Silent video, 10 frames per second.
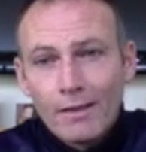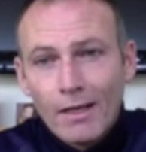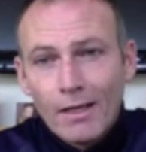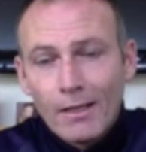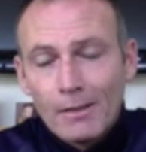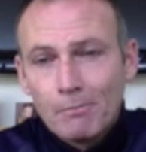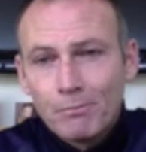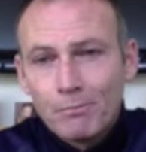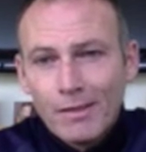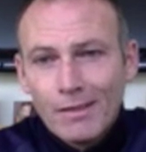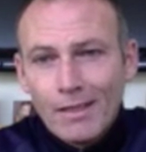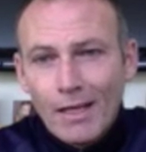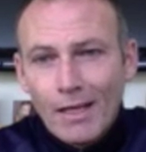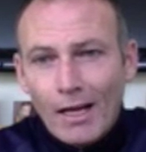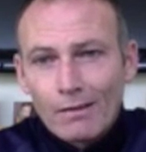
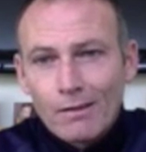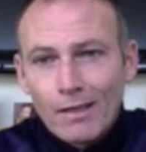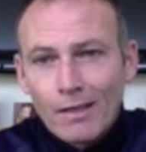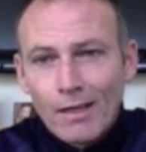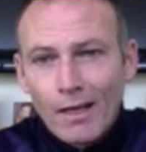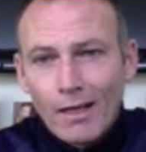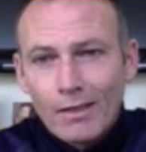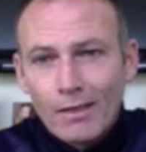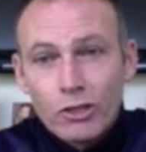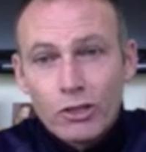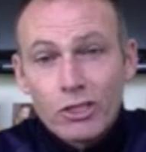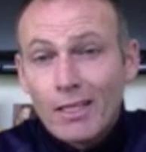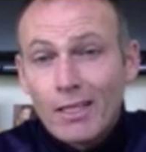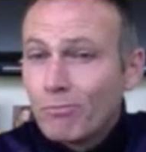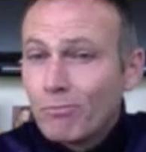I think, as you
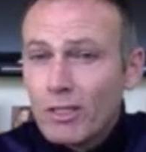said,